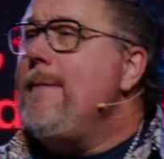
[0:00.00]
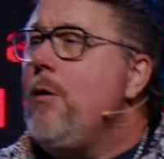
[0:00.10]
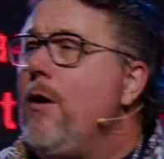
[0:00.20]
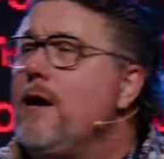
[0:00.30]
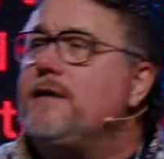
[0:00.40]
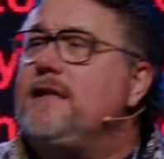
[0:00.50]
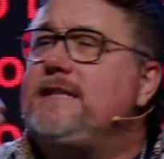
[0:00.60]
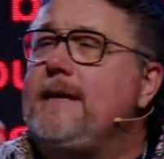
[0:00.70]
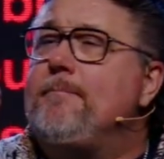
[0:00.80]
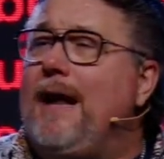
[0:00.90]
many want to
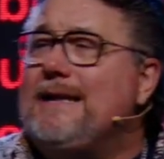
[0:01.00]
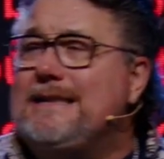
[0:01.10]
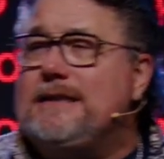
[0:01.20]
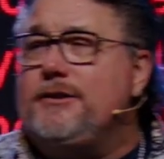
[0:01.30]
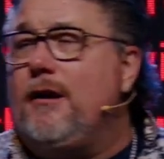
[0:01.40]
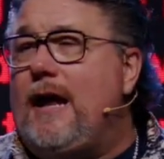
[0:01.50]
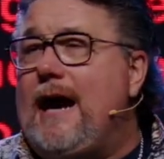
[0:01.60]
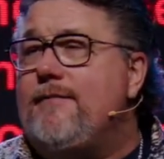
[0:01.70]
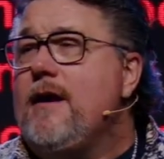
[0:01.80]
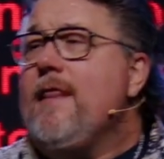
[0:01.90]
see blessings in your
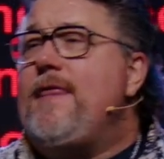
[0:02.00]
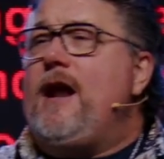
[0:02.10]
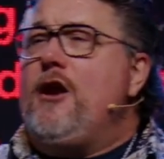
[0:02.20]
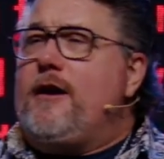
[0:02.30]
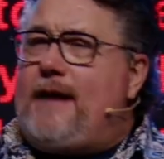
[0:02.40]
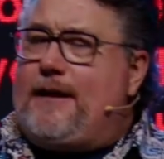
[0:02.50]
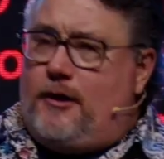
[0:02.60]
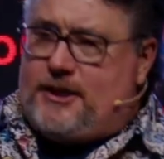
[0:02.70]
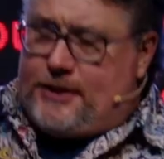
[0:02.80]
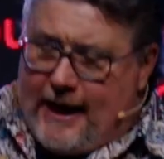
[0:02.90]
life that look like
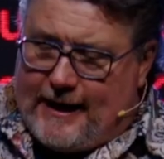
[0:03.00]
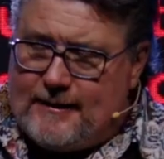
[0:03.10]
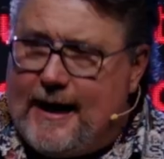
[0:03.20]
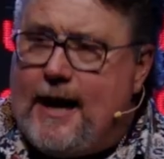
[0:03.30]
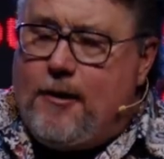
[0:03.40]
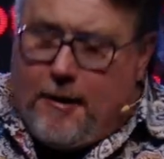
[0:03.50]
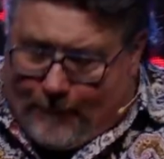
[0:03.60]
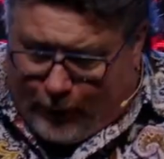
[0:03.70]
they're shaken down,